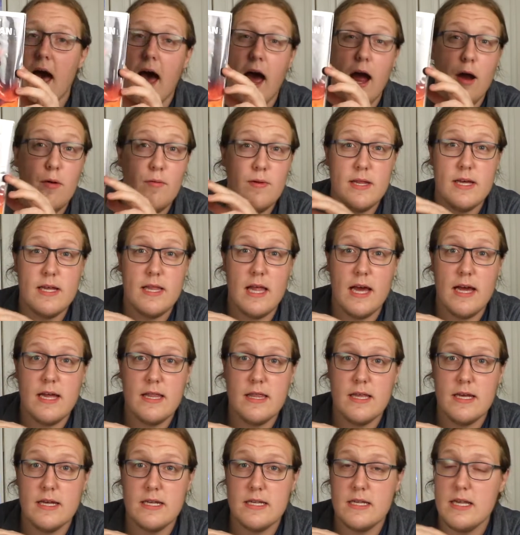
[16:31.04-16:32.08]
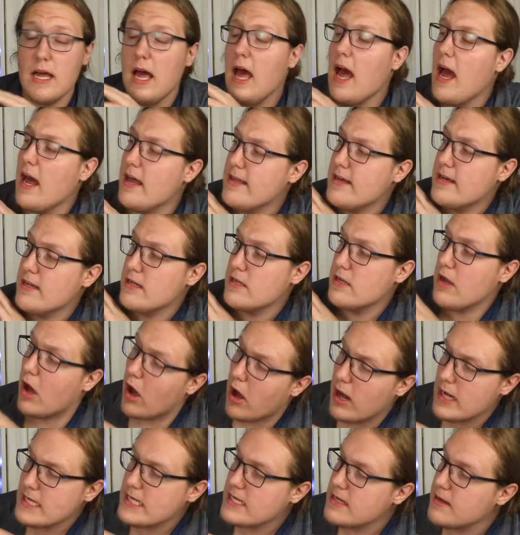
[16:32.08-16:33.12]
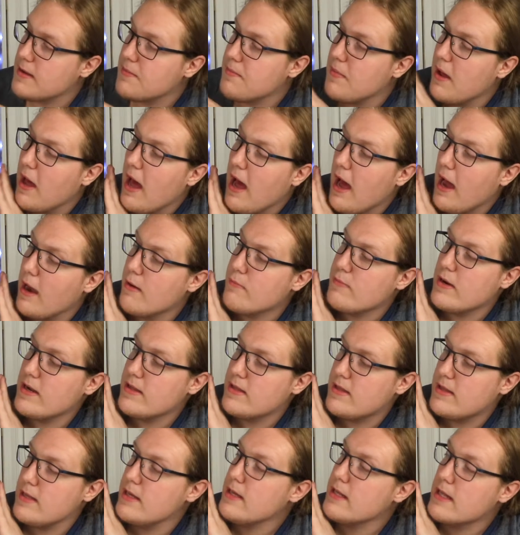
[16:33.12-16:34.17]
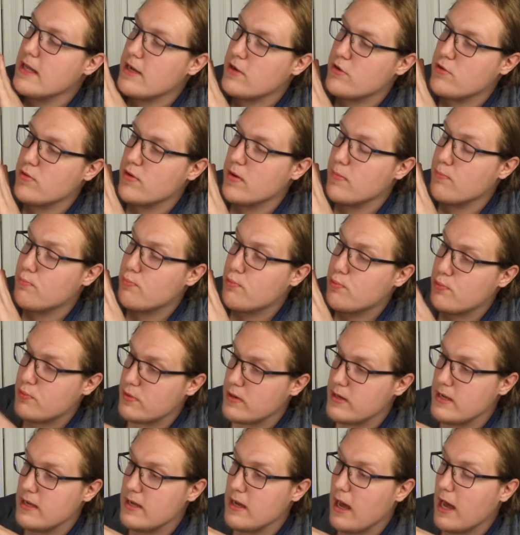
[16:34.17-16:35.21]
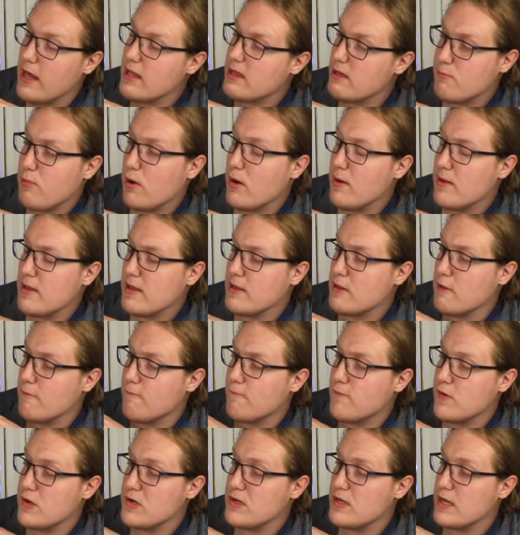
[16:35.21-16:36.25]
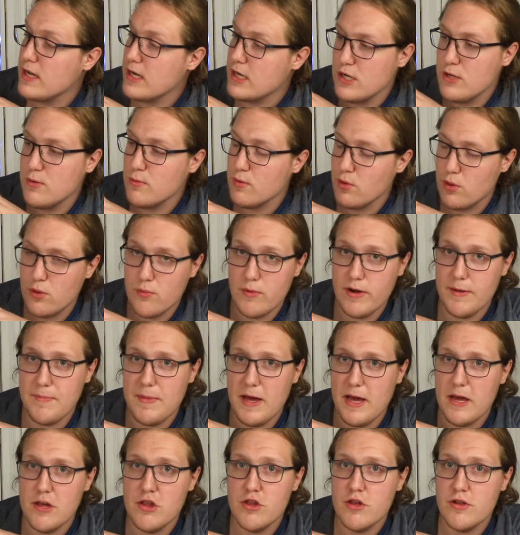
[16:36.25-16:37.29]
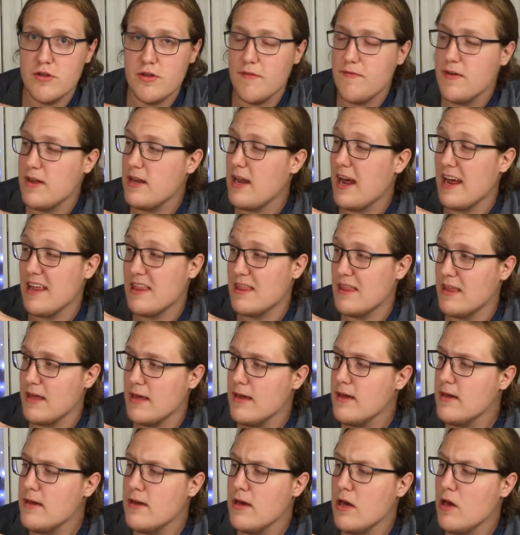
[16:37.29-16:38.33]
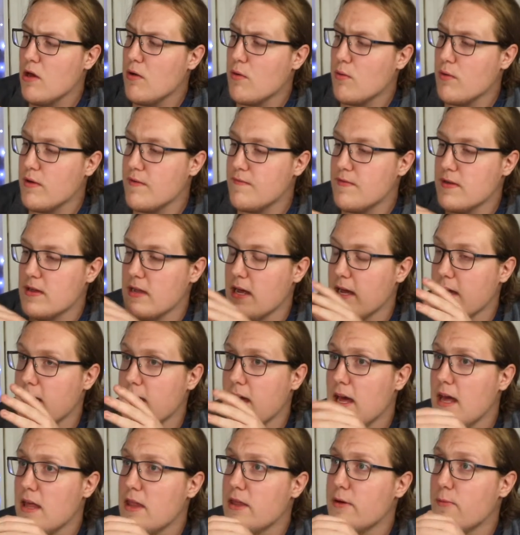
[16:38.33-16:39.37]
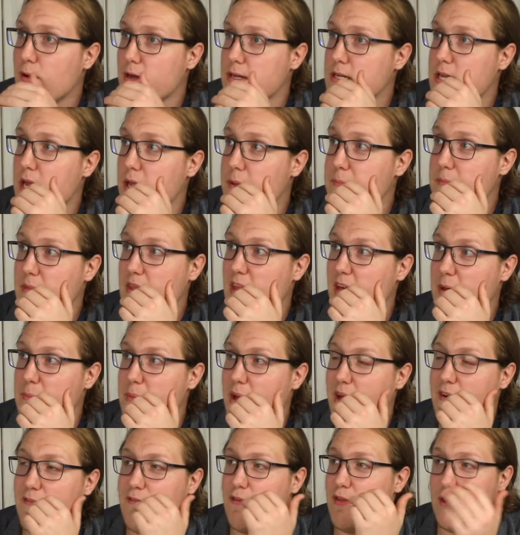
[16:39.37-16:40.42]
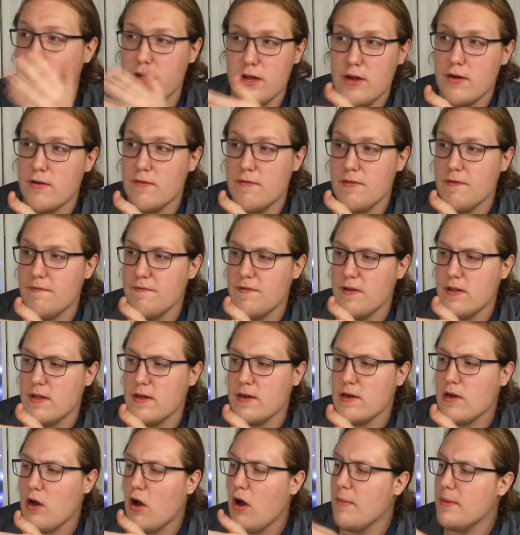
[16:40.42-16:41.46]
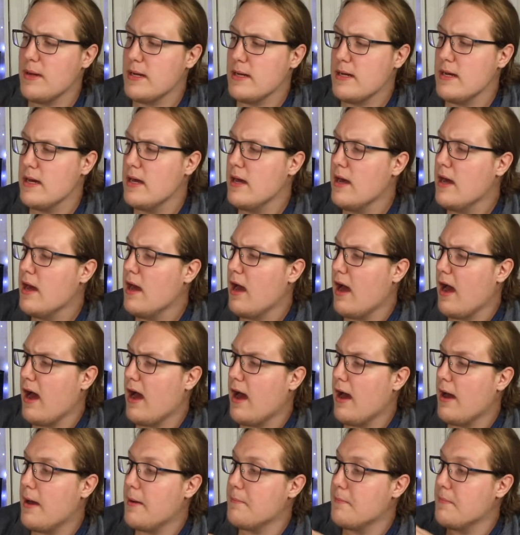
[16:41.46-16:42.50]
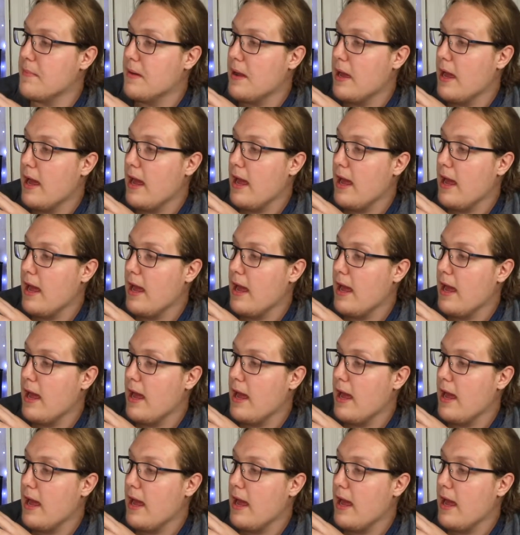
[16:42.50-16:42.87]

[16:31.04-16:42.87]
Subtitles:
I really like this. I think it's awesome. I read the I think probably the first 2 or 3 pages of it, I think, or even the ones that they made for the Year of the Villain comic. And